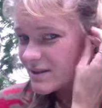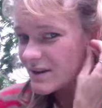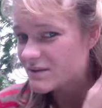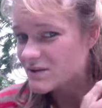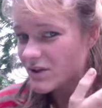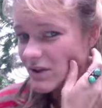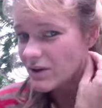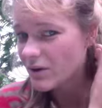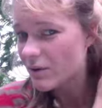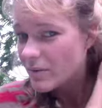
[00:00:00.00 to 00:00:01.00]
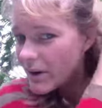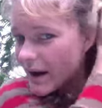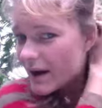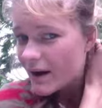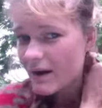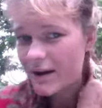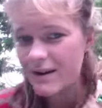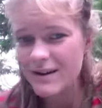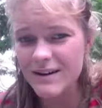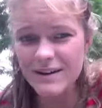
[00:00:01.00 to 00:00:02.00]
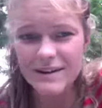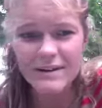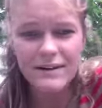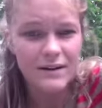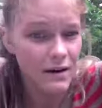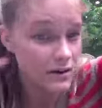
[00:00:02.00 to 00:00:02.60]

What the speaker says: that have started growing back. I